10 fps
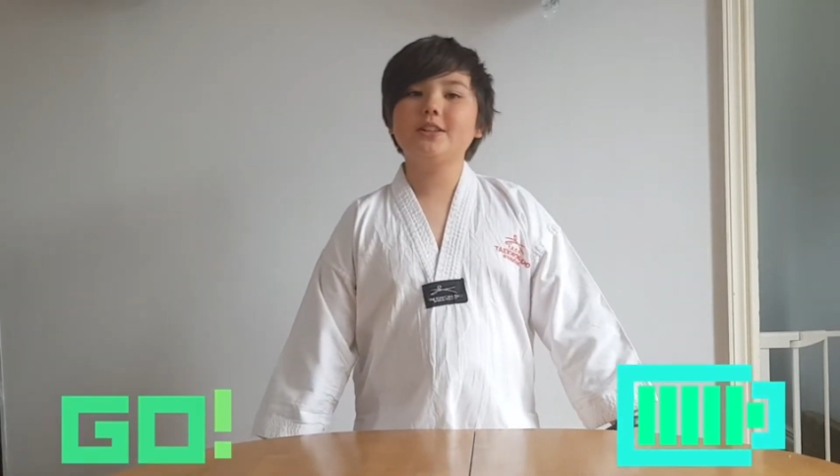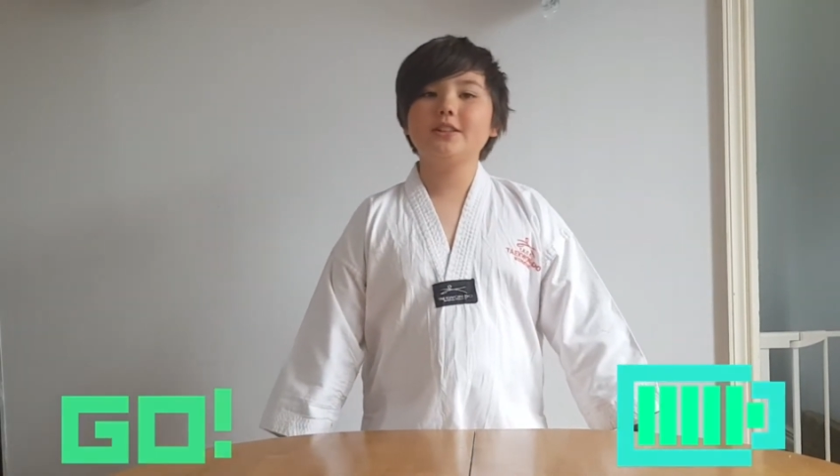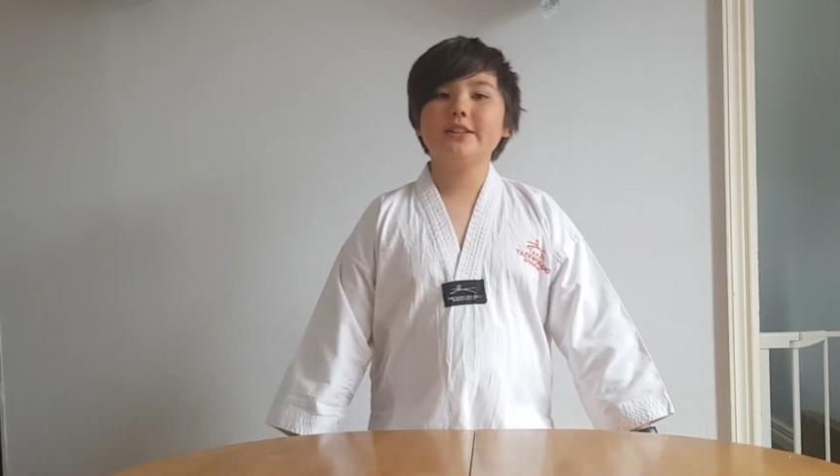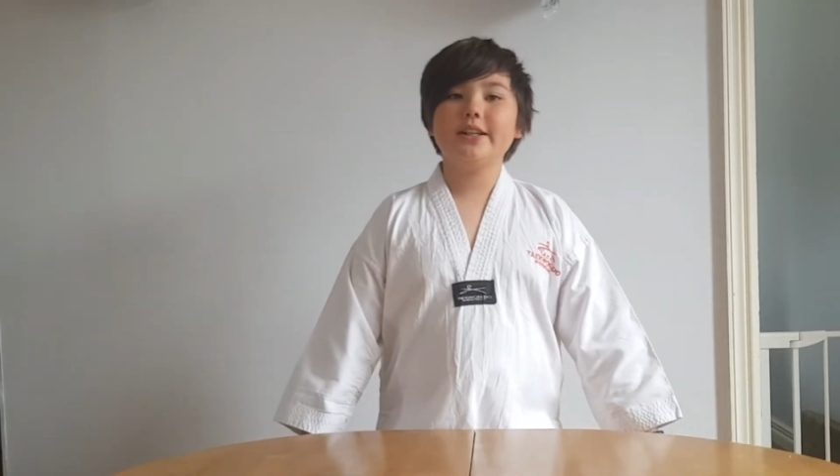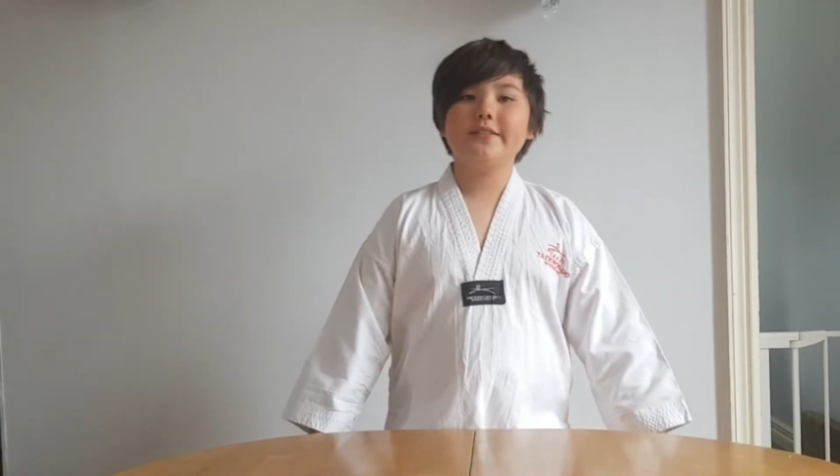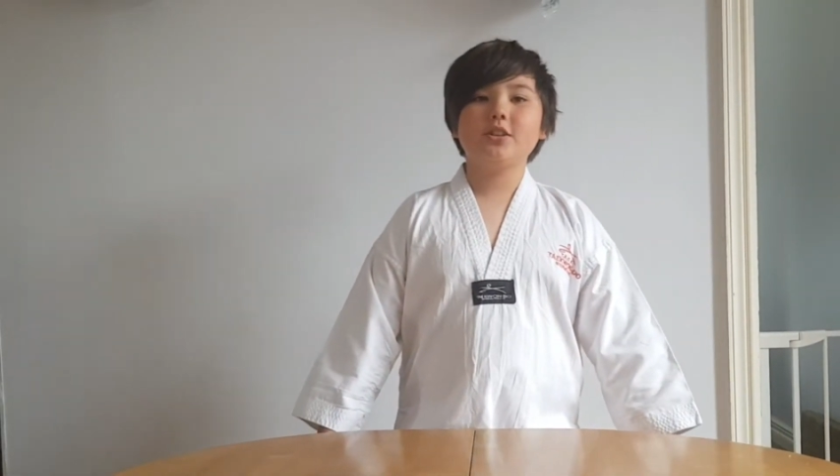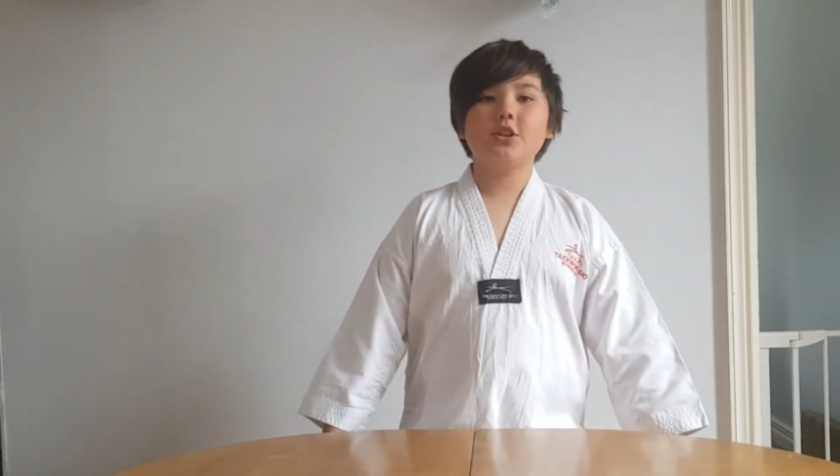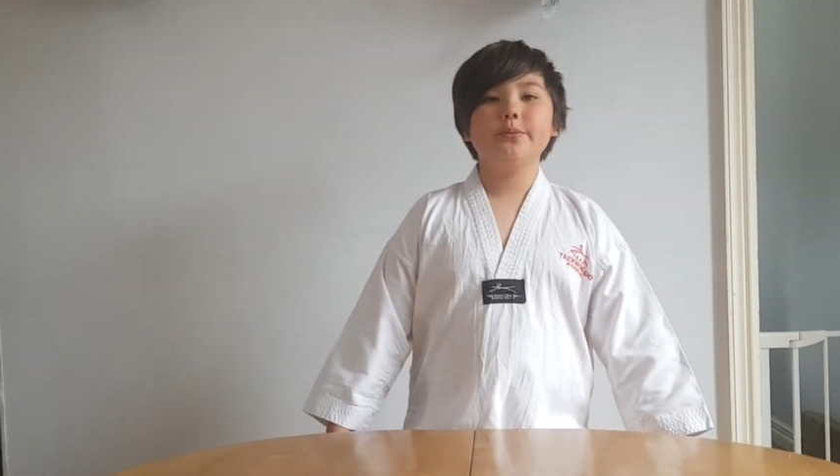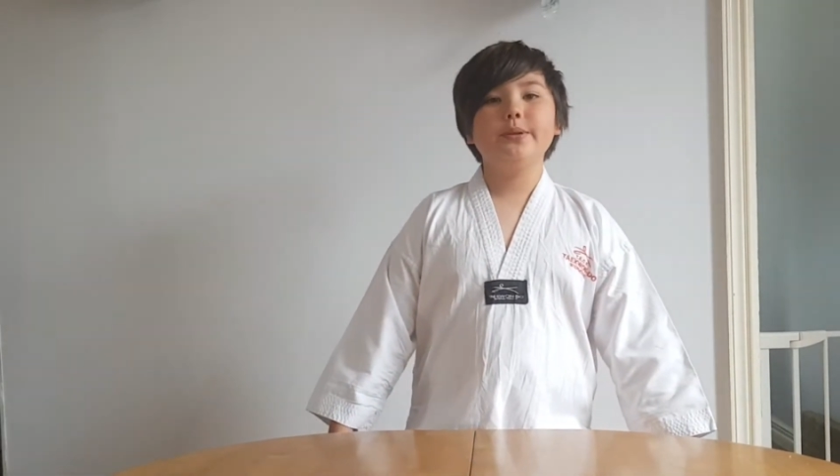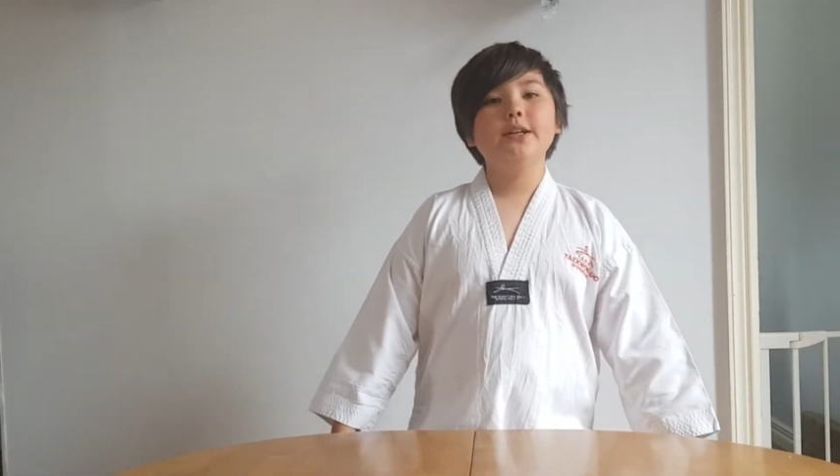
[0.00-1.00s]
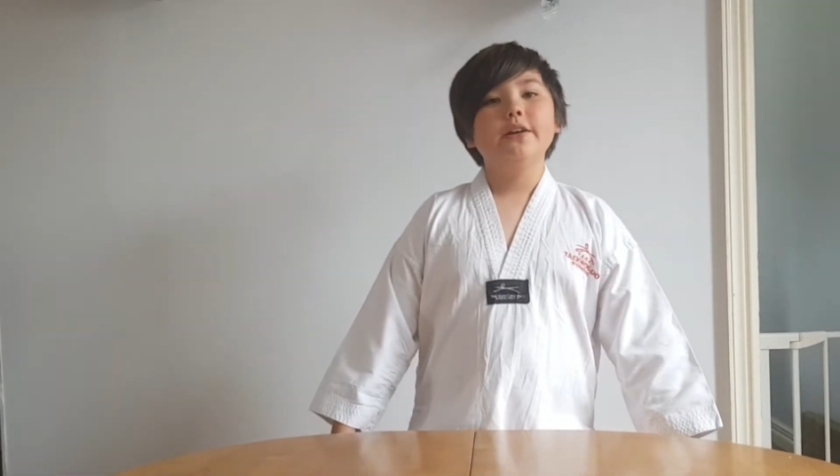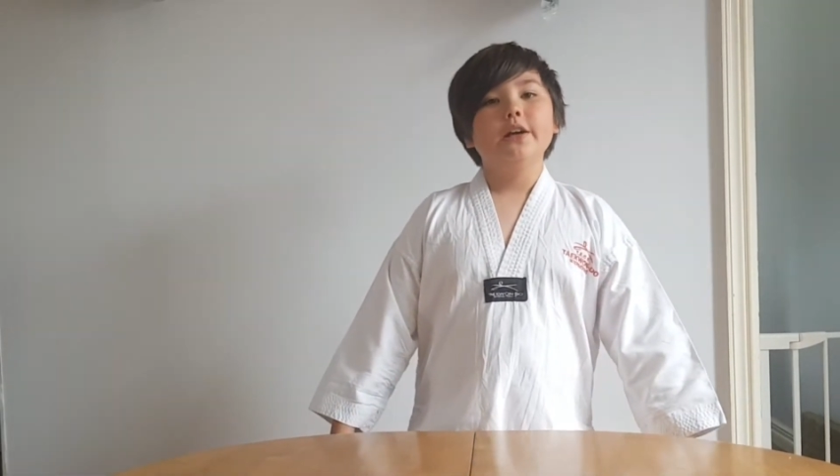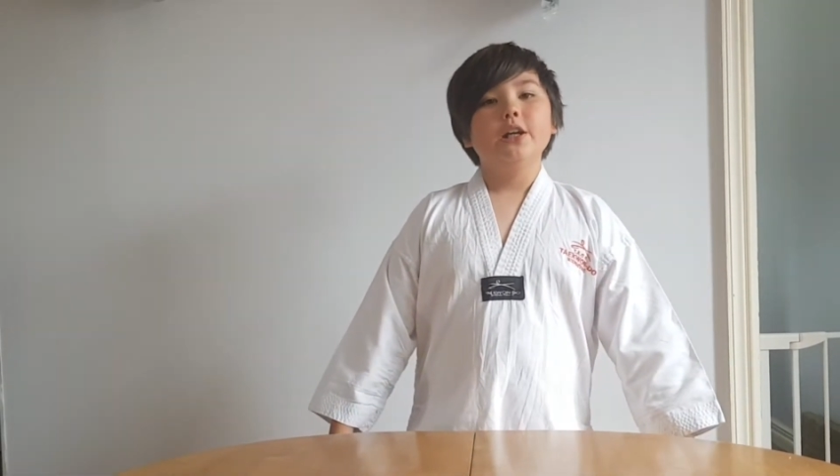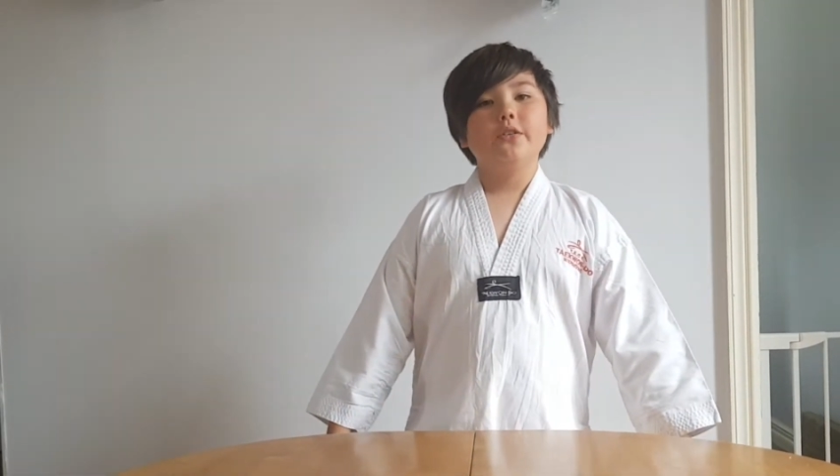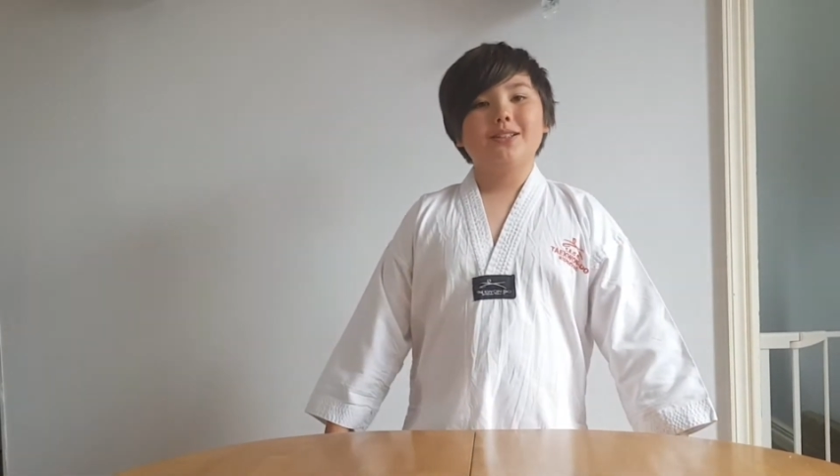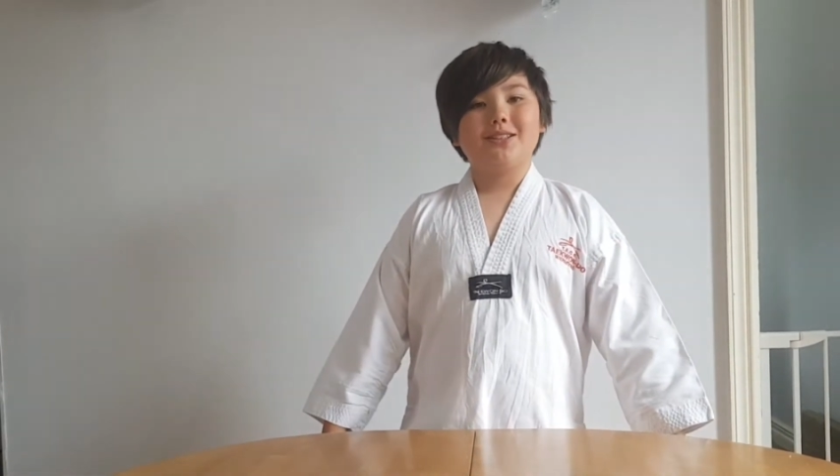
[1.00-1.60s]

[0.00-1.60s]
Today we're going to be doing an